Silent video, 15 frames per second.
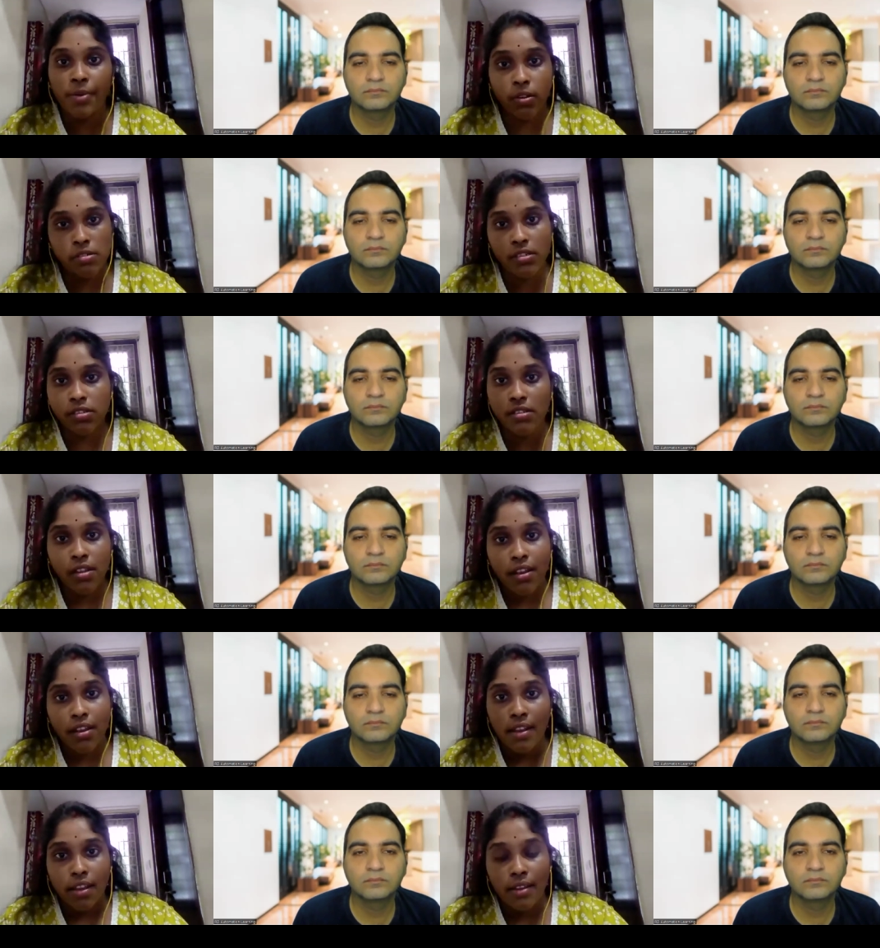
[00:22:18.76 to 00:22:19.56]
Speaker 1: downs
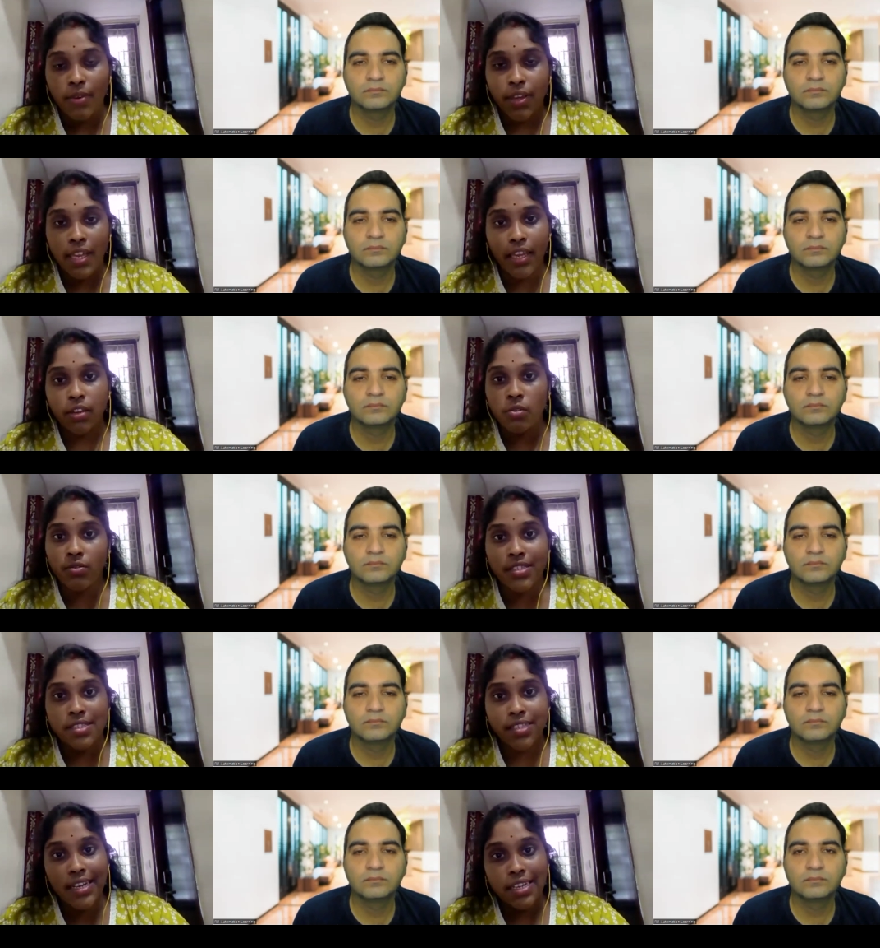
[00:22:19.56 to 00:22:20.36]
we can
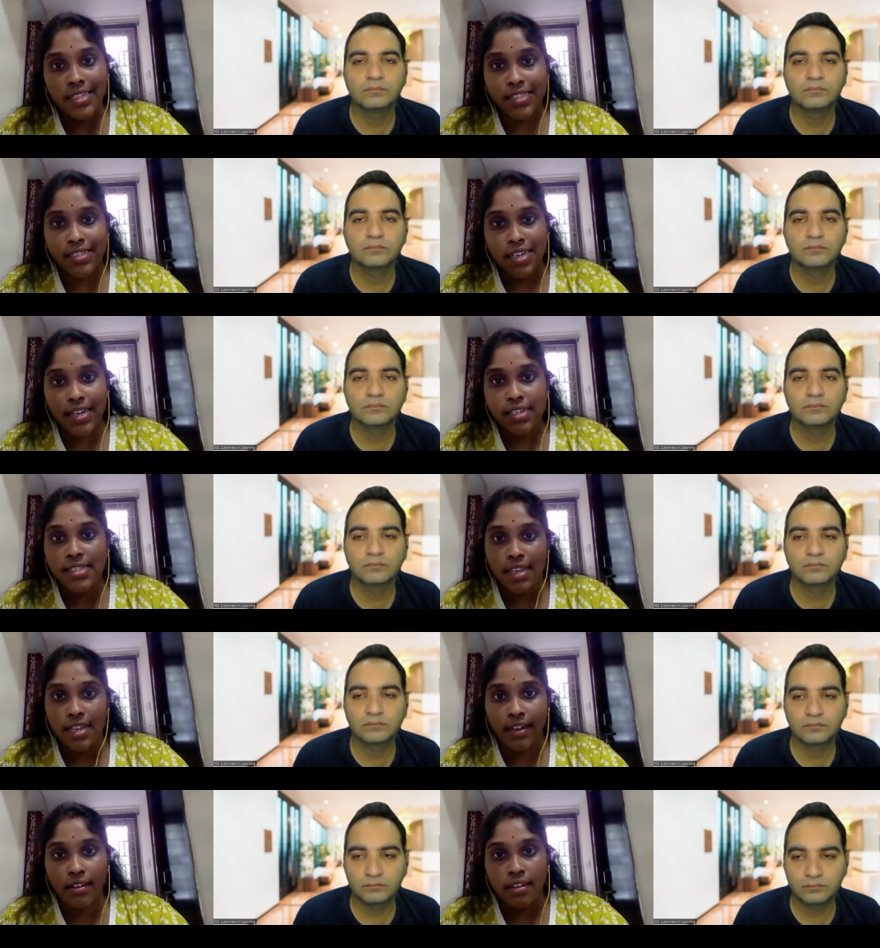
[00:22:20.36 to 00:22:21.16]
use the list and
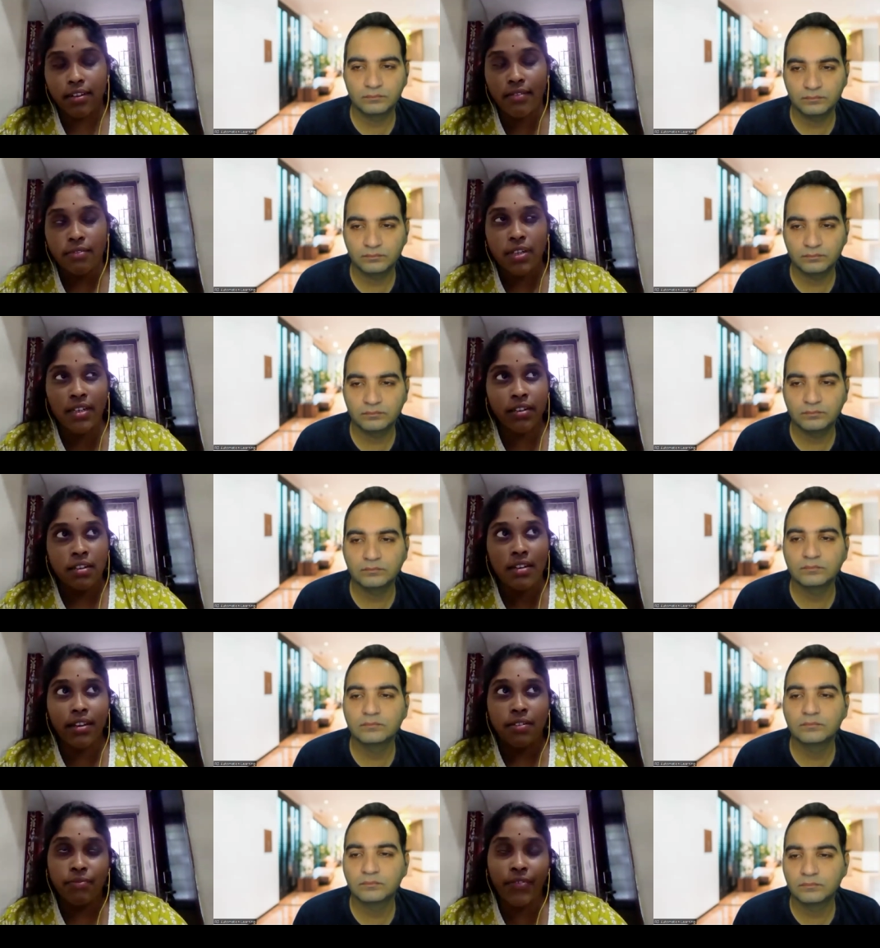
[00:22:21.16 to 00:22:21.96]
set. When
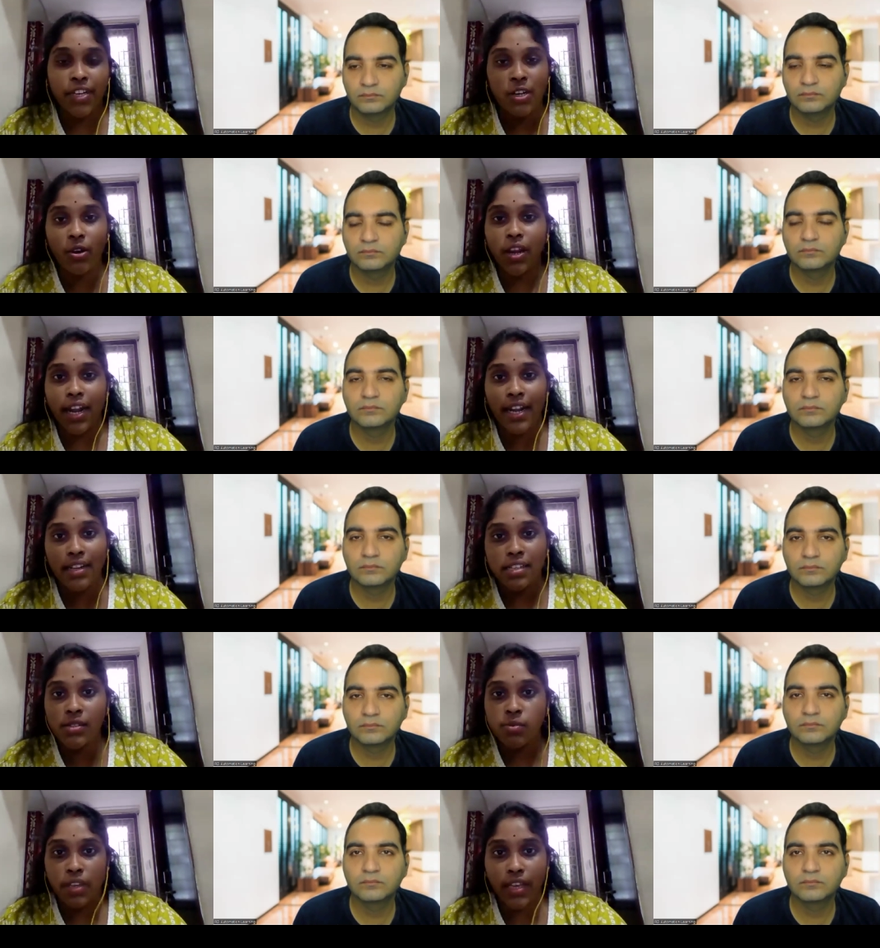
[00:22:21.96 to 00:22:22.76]
uh, window
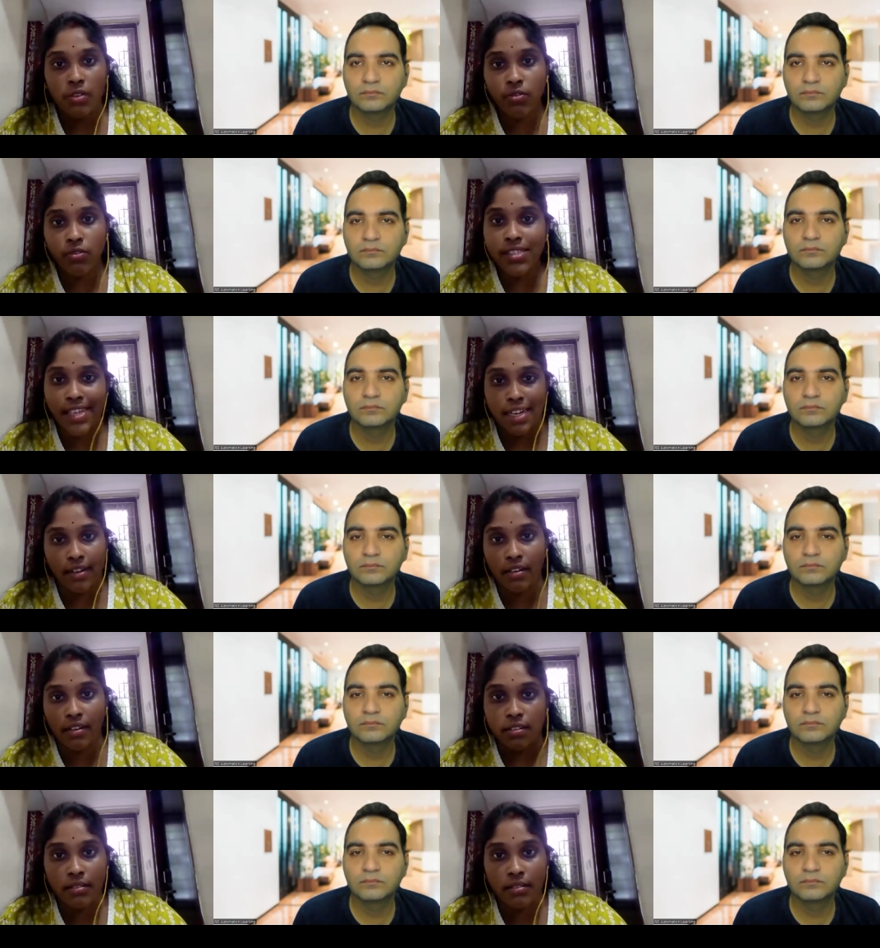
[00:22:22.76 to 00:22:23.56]
handles, we can use set.
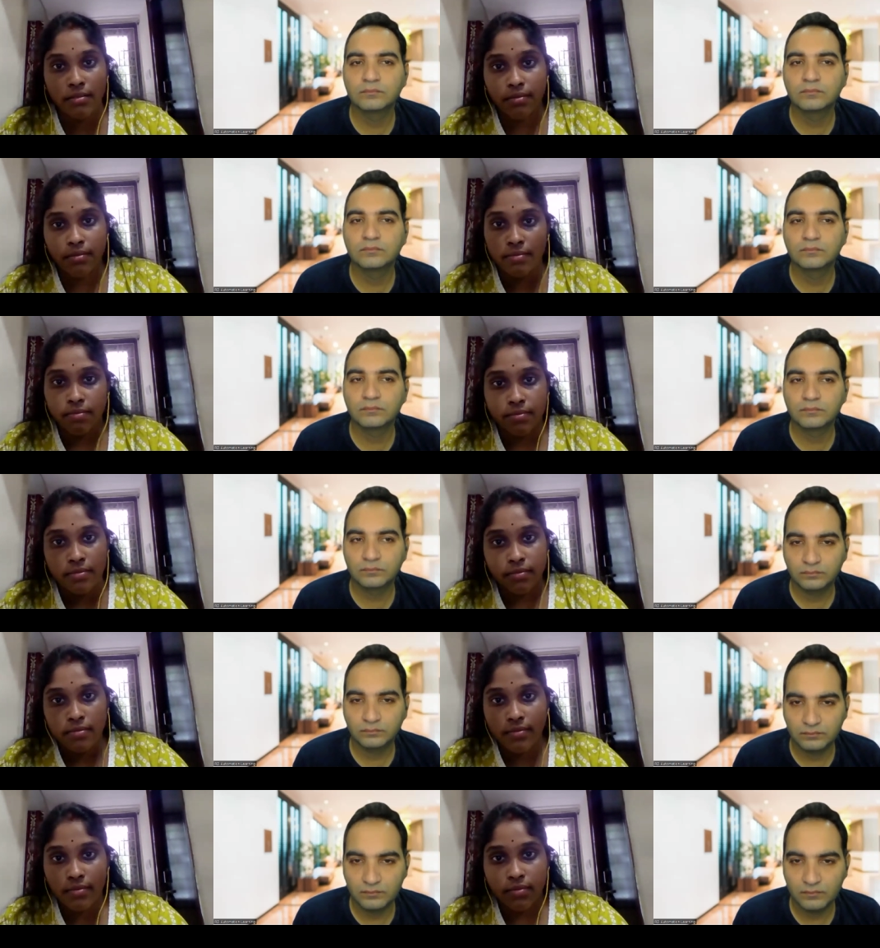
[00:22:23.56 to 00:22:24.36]

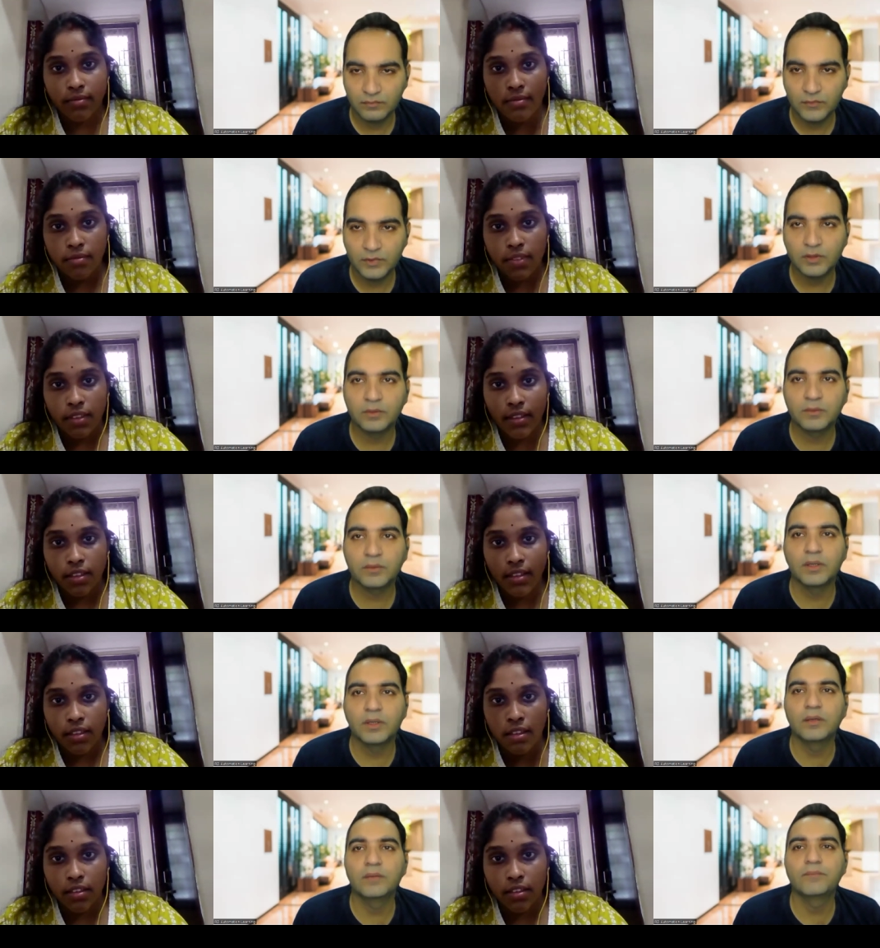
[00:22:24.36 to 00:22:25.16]

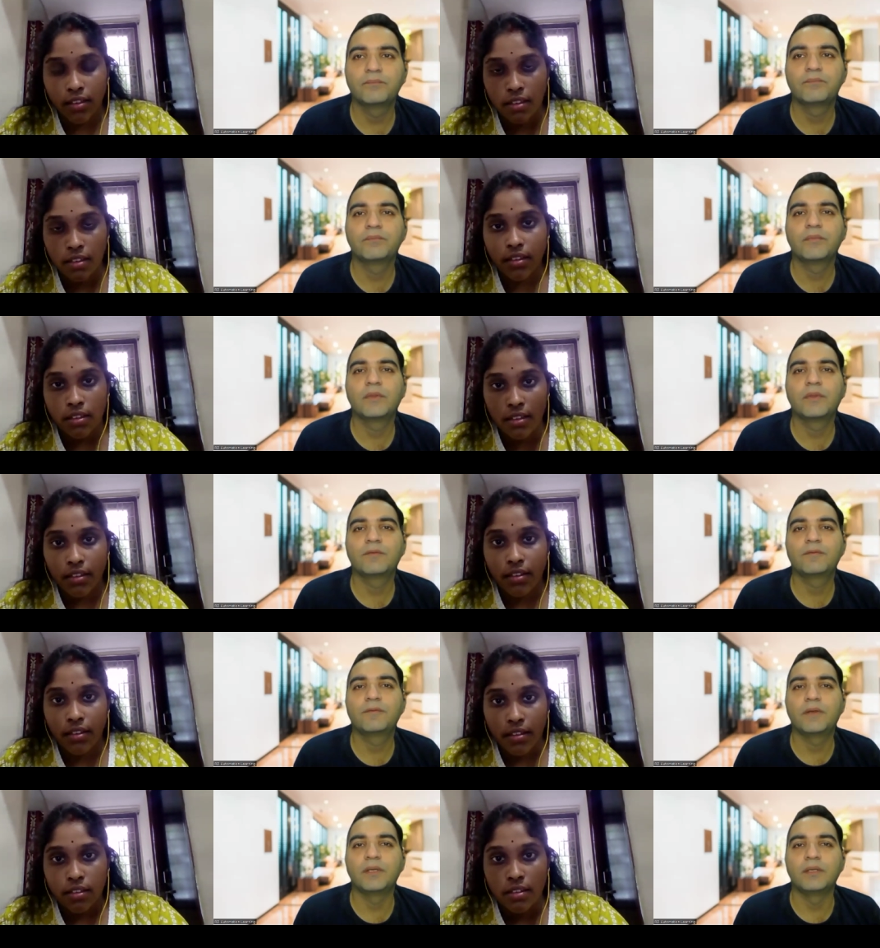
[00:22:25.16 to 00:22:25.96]
Speaker 2: Okay,
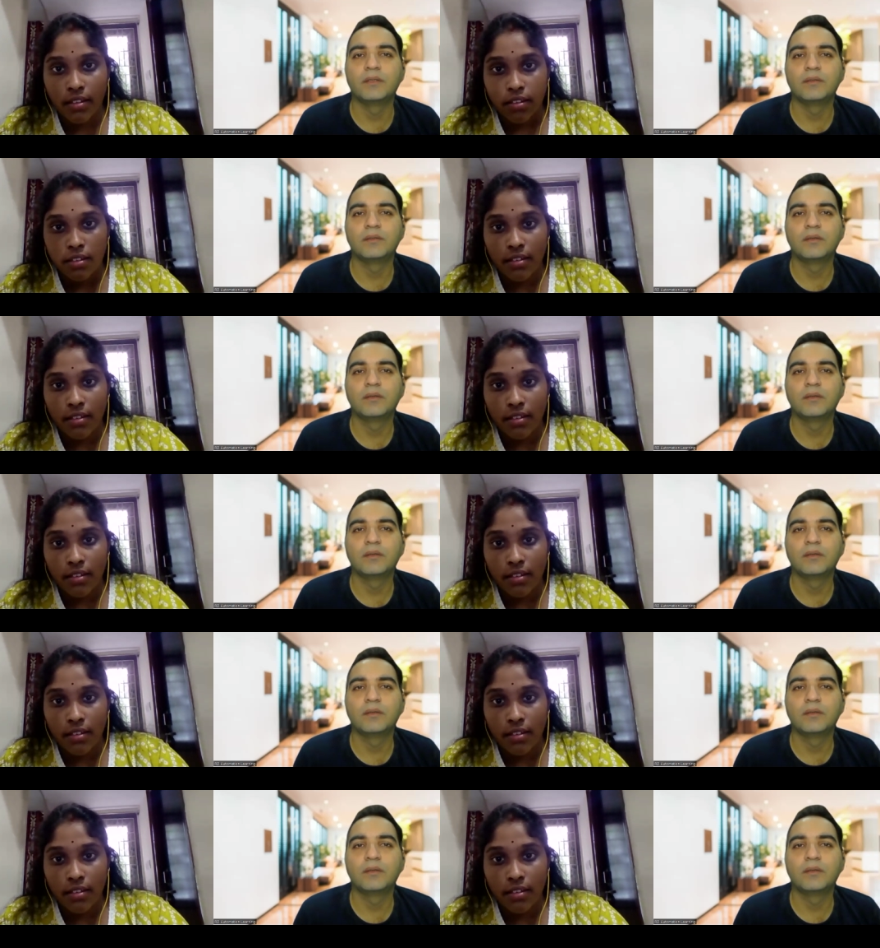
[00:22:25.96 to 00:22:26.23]
fine.